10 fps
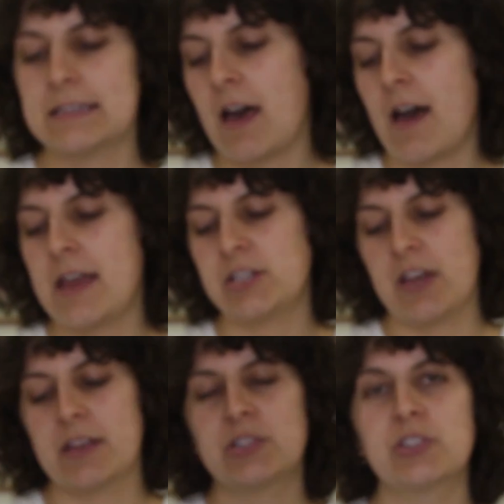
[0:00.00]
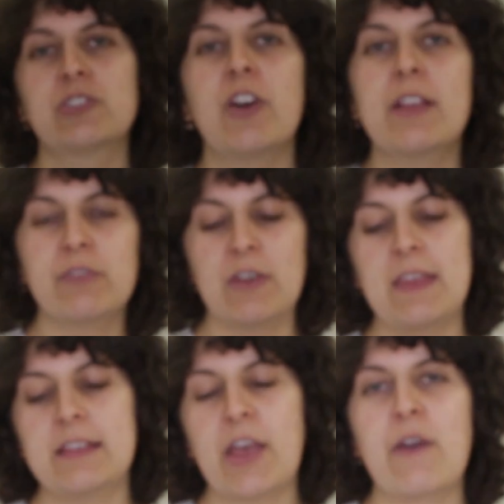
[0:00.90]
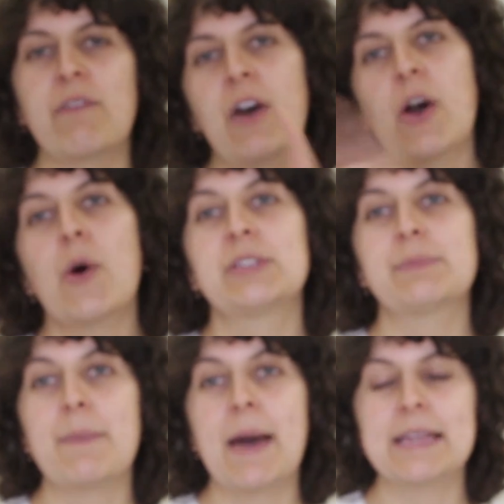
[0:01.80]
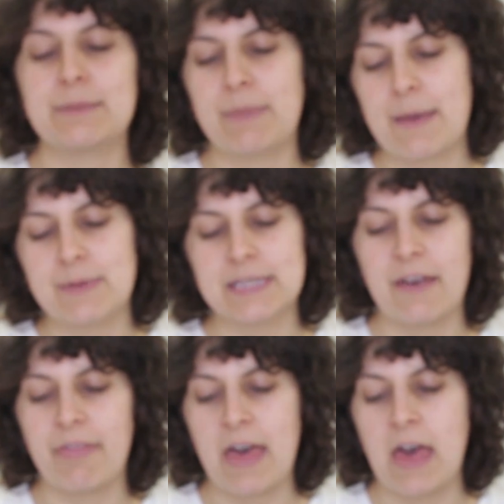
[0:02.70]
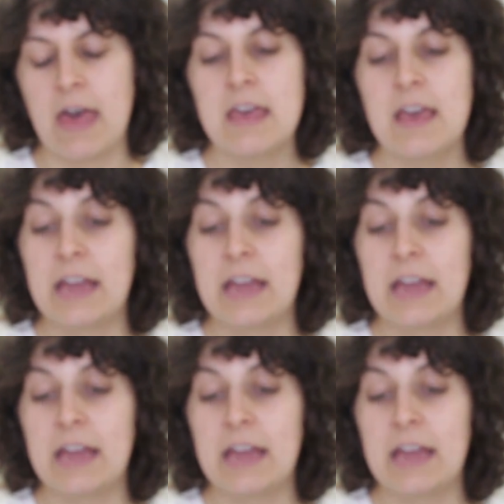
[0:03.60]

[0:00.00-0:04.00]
is I just transferred these over onto my pattern paper down there,